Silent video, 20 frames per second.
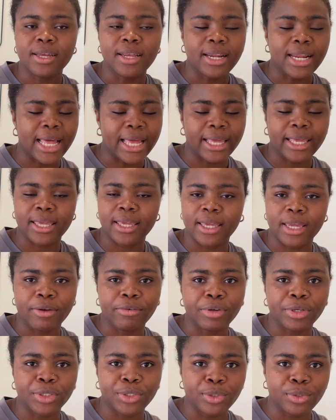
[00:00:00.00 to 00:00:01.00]
like a
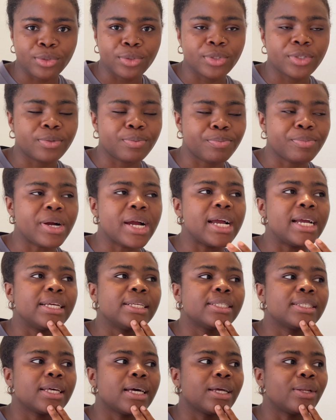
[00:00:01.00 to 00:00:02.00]
reduced
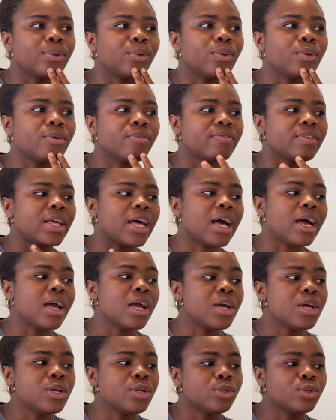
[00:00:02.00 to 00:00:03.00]
price and all of that.
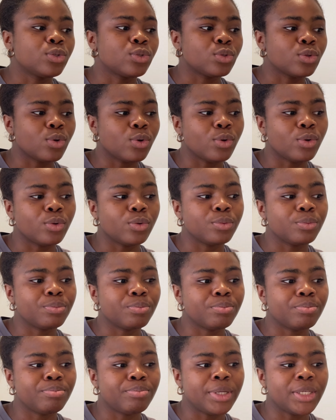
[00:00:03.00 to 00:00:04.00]
So
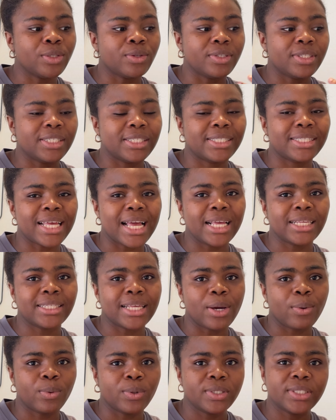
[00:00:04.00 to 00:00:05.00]
based on the size
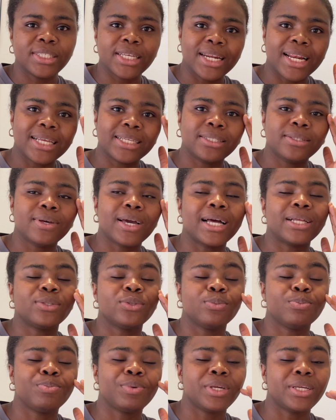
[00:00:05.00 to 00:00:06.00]
I wanted, I still had
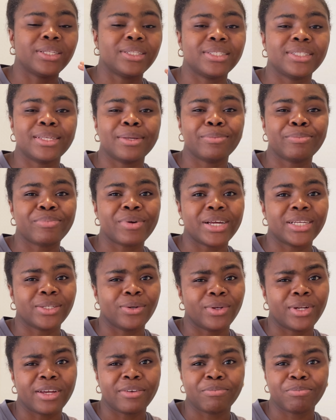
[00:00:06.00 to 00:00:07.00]
to pay the same price I
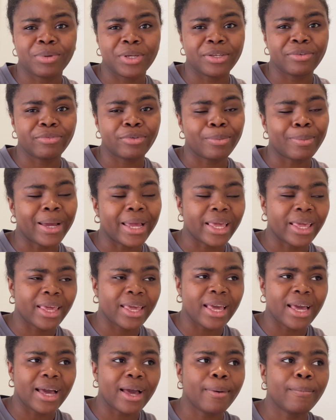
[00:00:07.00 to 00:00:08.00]
would have paid from
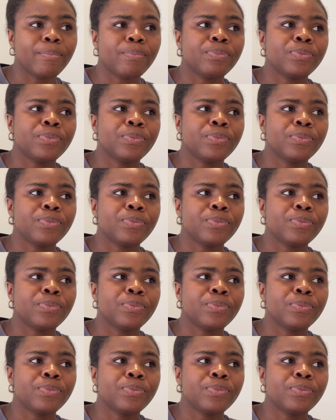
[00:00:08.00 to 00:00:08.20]
IKEA.